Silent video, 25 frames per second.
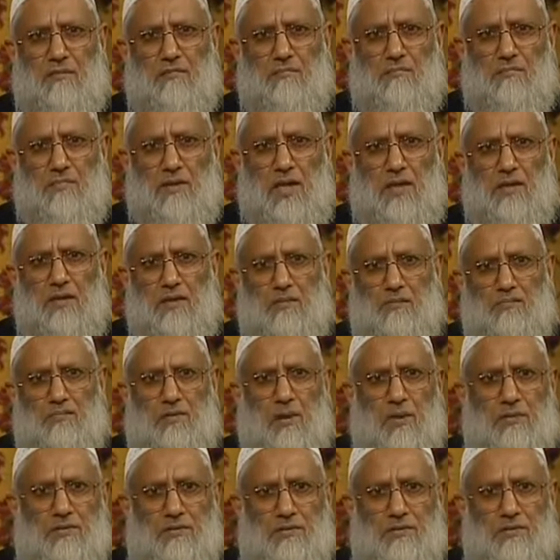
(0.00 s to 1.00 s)
many
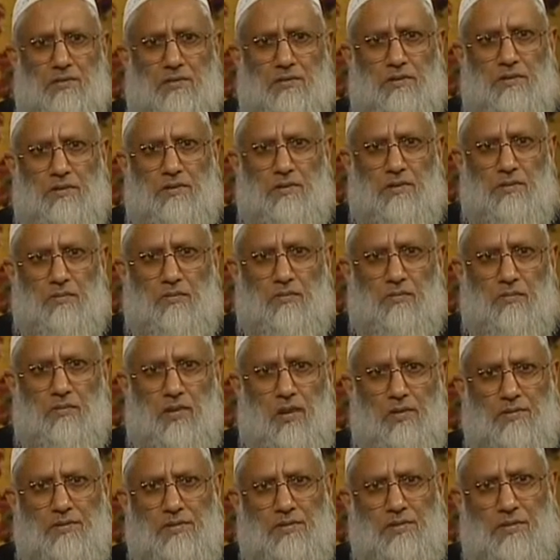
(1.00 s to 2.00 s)
branches
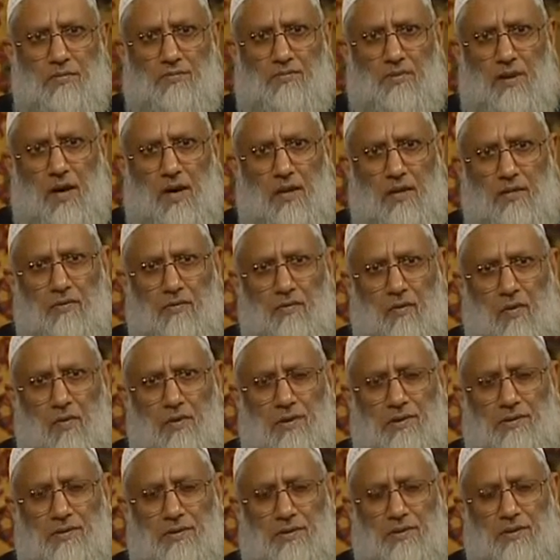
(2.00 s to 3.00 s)
of
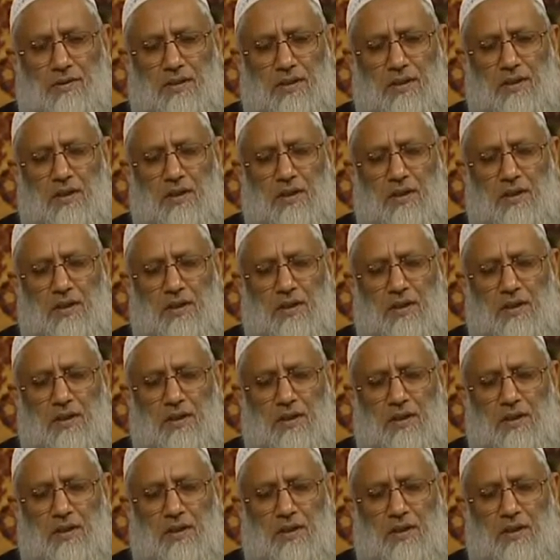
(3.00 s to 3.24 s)
knowledge